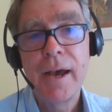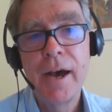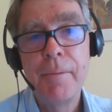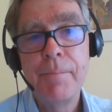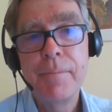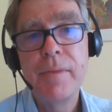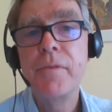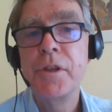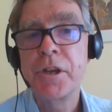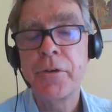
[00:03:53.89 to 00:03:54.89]

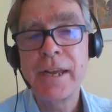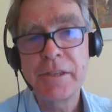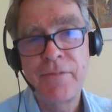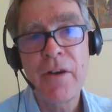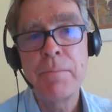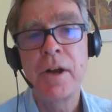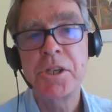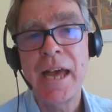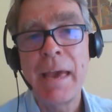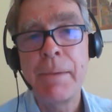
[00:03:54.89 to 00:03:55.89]
the degree is very
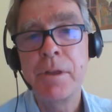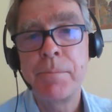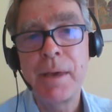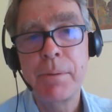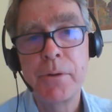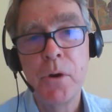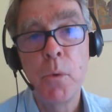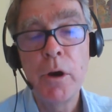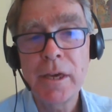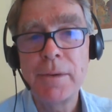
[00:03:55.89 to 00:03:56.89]
much aimed at people who are
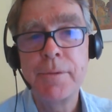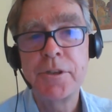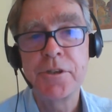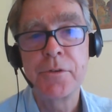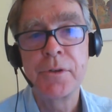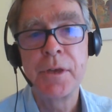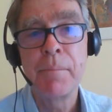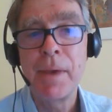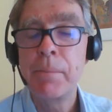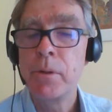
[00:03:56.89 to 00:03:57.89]
working with children and young
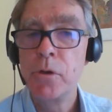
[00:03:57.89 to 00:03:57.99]
people,